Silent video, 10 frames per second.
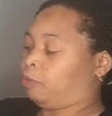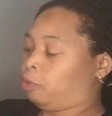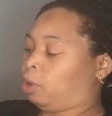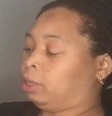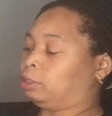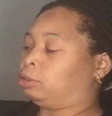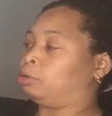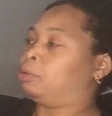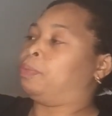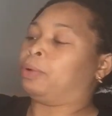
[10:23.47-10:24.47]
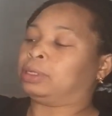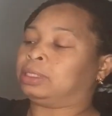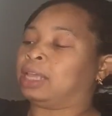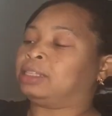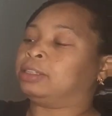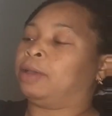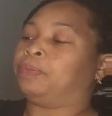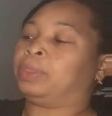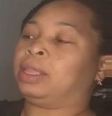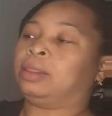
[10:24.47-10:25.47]
if you want to process
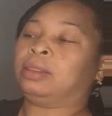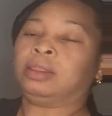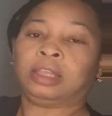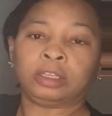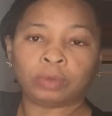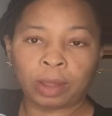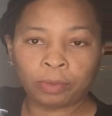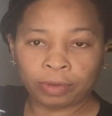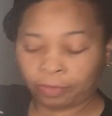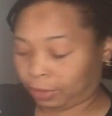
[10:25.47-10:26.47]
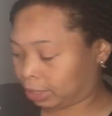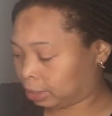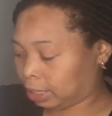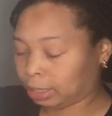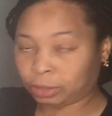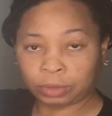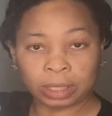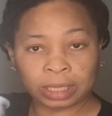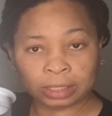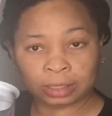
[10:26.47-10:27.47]
something, this one will fit into
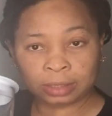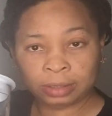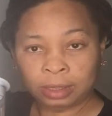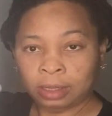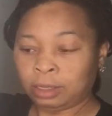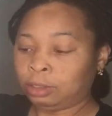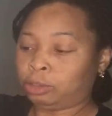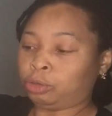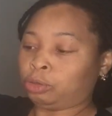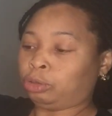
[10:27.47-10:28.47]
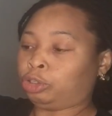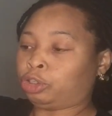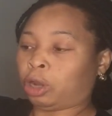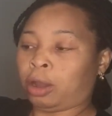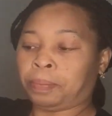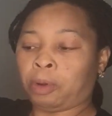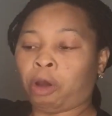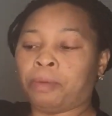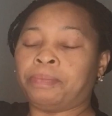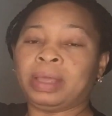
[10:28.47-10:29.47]
this to chop
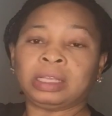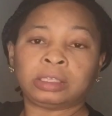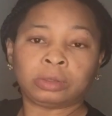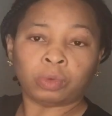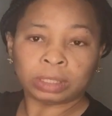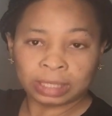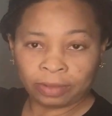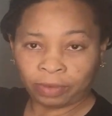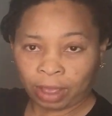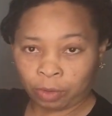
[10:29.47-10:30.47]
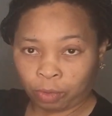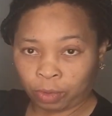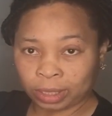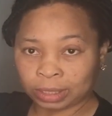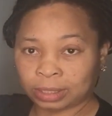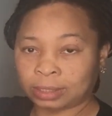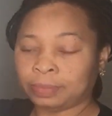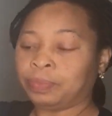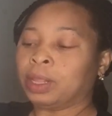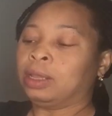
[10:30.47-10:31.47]
or mix whatever you want.
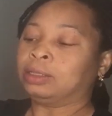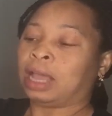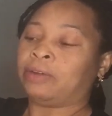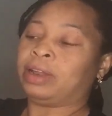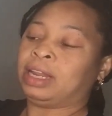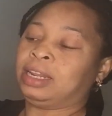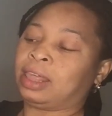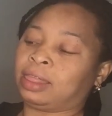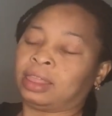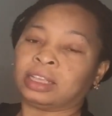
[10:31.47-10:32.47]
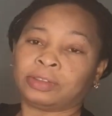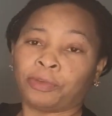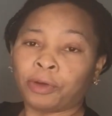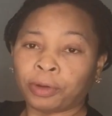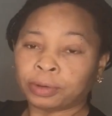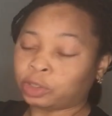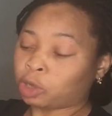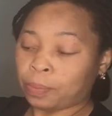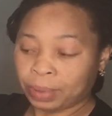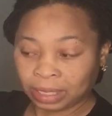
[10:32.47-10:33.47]
So I really need this for
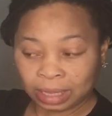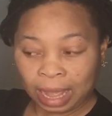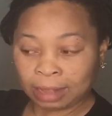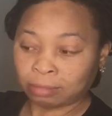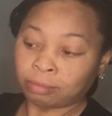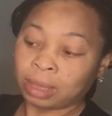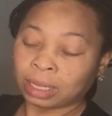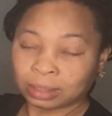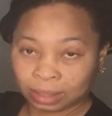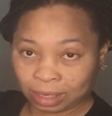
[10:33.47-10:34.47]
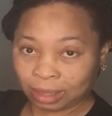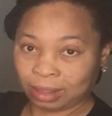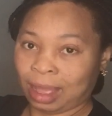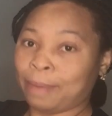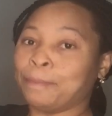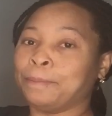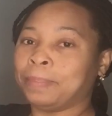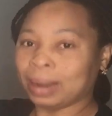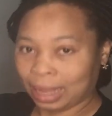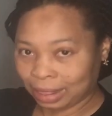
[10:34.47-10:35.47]
chopping and mixing and
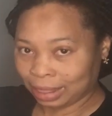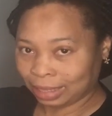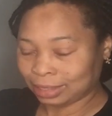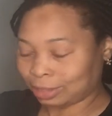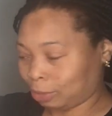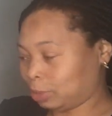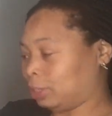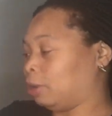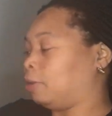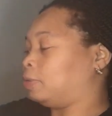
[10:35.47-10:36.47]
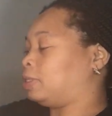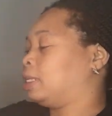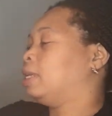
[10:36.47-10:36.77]
blending some stuff.